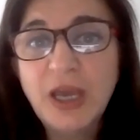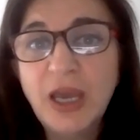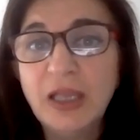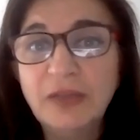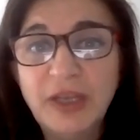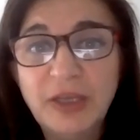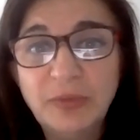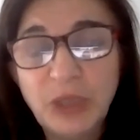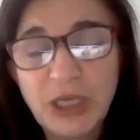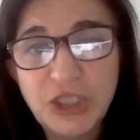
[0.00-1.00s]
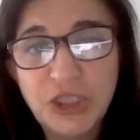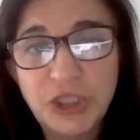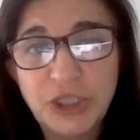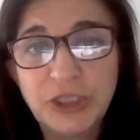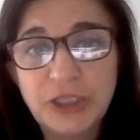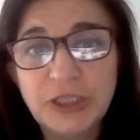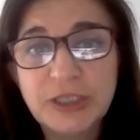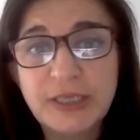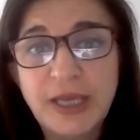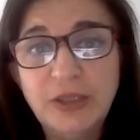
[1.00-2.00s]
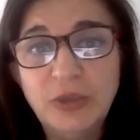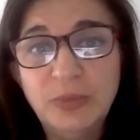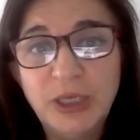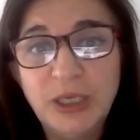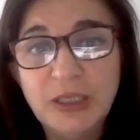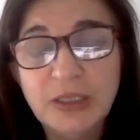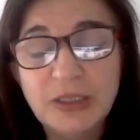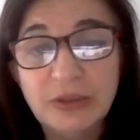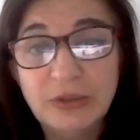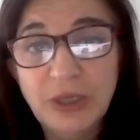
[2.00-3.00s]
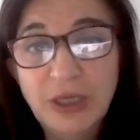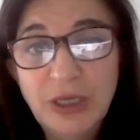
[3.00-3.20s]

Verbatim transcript: elevated blood sugars, and you begin to